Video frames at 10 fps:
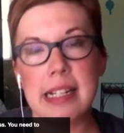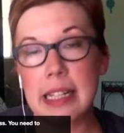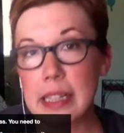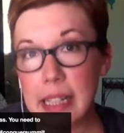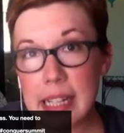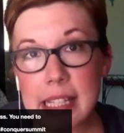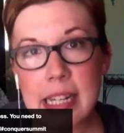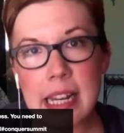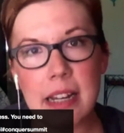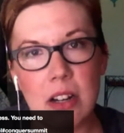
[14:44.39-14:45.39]
to listen
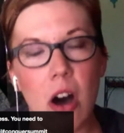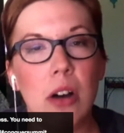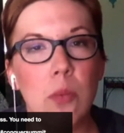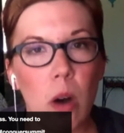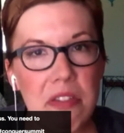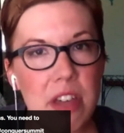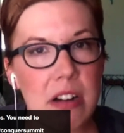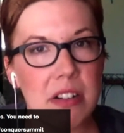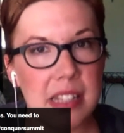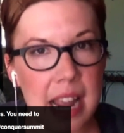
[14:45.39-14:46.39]
in on what
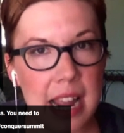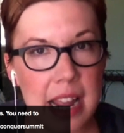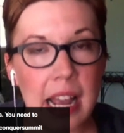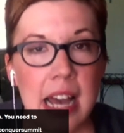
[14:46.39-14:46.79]
they're saying.